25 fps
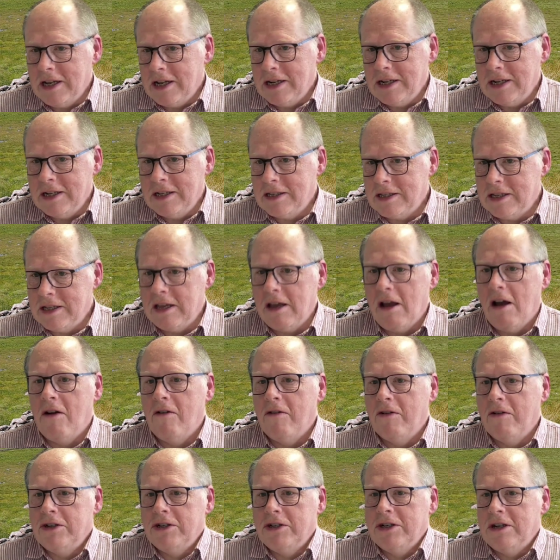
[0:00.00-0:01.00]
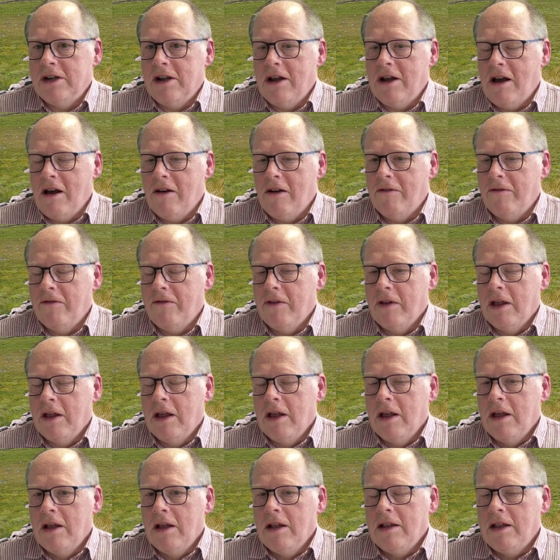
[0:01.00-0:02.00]
And it's the origin of
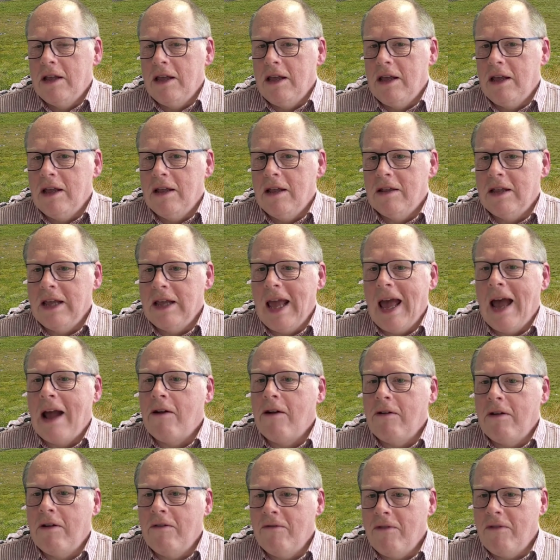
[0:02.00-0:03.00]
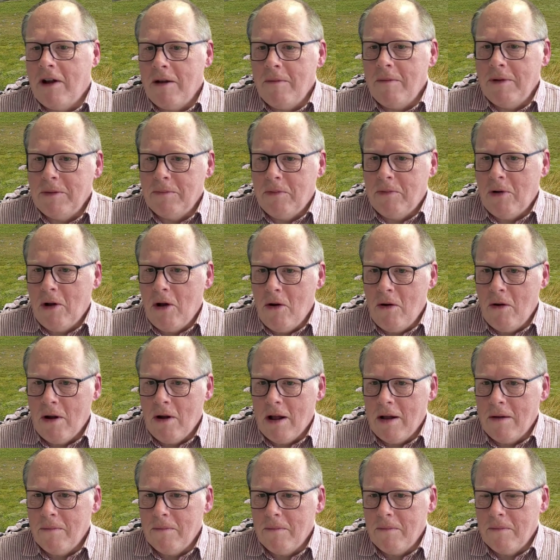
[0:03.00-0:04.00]
the agri-environment
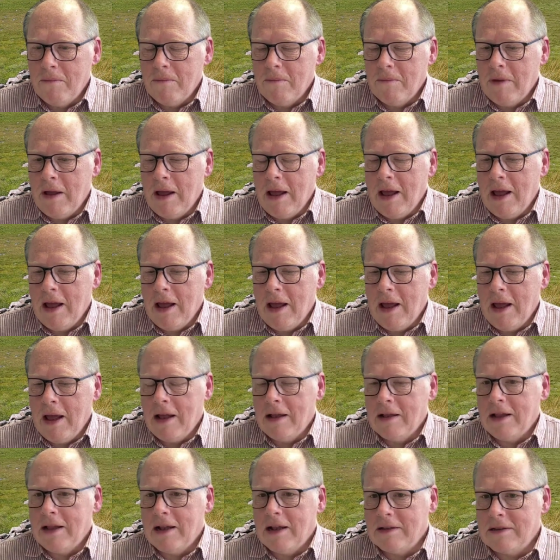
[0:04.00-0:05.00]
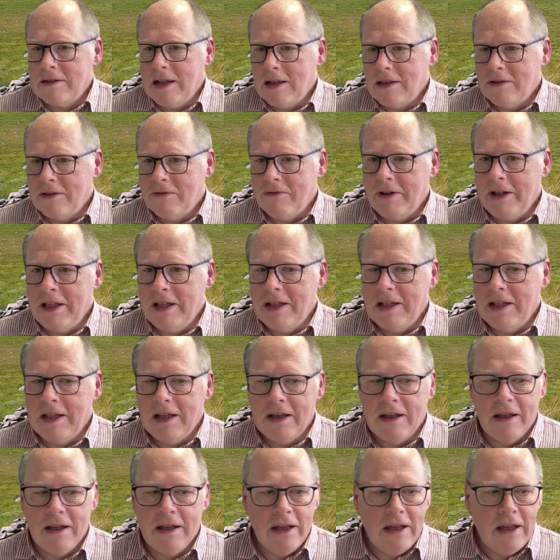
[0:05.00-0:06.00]
program that's
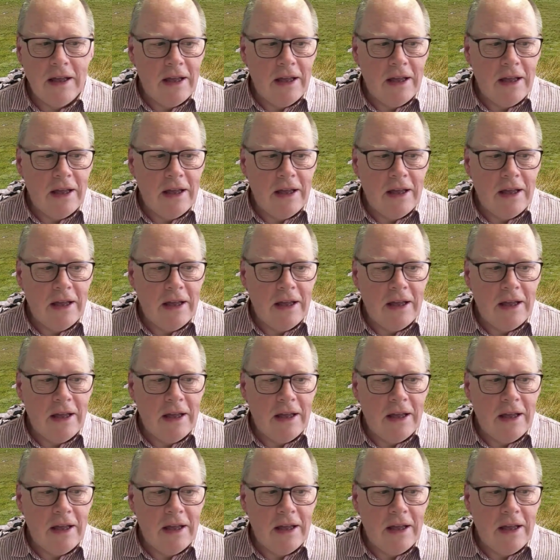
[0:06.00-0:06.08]
really